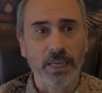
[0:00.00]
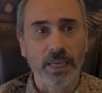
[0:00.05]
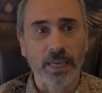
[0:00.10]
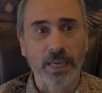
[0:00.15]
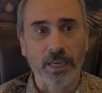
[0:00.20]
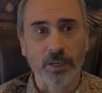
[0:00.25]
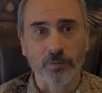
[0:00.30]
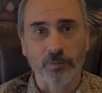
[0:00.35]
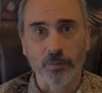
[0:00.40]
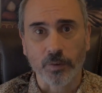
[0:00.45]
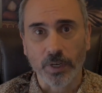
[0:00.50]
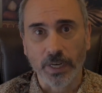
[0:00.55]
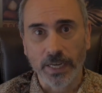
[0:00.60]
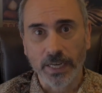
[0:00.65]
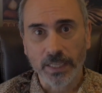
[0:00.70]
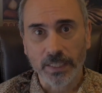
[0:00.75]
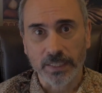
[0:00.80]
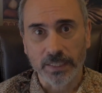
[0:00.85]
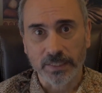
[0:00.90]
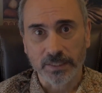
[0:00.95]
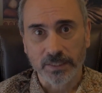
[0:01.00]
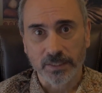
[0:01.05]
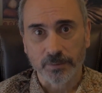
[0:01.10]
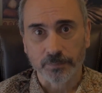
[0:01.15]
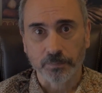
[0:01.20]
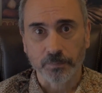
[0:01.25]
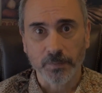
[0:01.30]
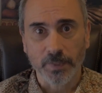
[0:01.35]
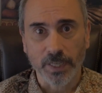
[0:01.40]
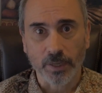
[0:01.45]
And for Ellis,
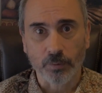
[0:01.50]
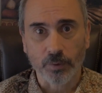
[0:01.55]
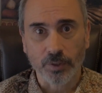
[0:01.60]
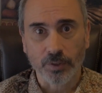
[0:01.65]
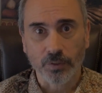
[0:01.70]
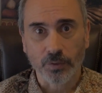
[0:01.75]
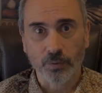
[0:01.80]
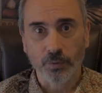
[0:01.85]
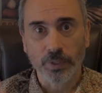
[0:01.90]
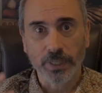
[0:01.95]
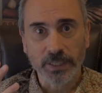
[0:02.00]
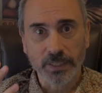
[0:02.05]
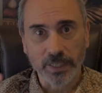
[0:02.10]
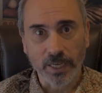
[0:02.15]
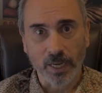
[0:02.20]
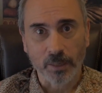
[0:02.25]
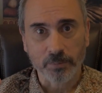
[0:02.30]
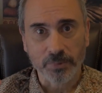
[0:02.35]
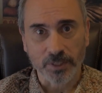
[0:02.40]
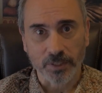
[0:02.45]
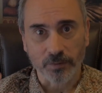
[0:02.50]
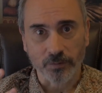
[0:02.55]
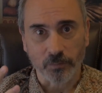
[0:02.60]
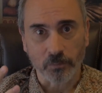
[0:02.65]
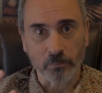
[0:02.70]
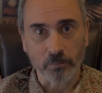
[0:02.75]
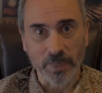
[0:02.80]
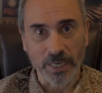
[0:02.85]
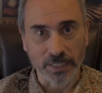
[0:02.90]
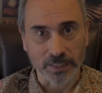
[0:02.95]
there were three types of
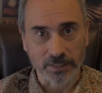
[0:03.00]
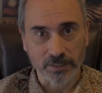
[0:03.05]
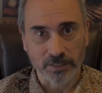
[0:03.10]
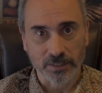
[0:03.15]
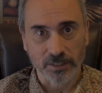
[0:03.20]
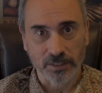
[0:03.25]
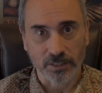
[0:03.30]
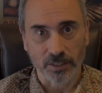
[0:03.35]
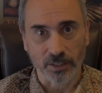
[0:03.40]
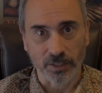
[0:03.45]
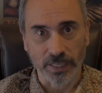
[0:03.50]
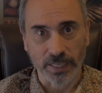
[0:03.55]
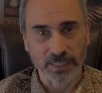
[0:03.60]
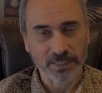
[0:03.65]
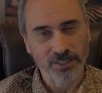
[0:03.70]
musts, okay?